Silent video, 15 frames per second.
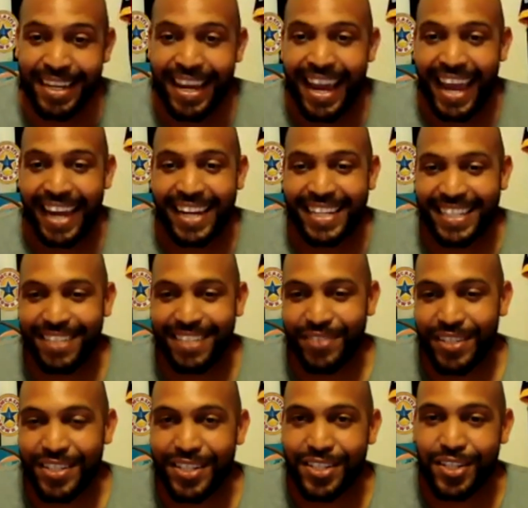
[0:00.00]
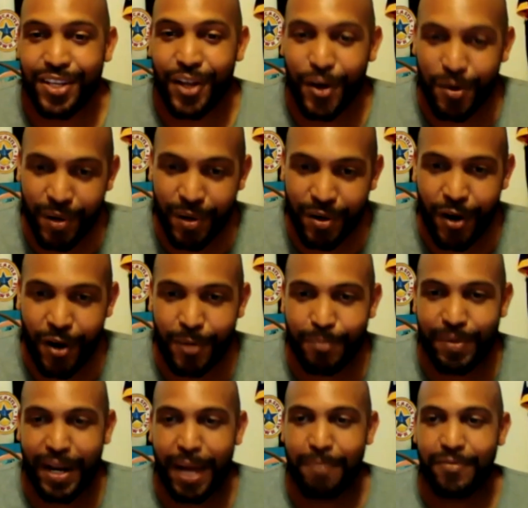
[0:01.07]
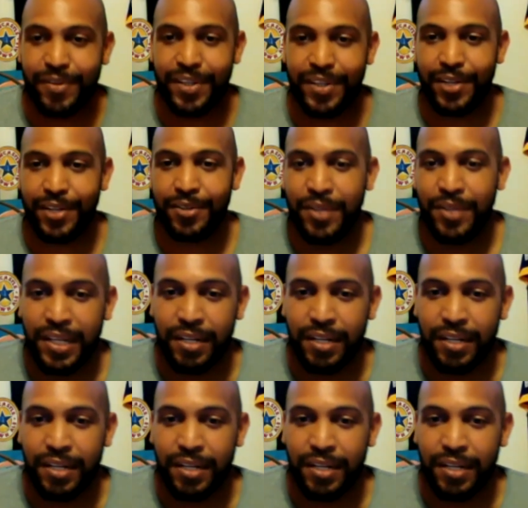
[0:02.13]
Haggerty versus Lobo on Prime Video,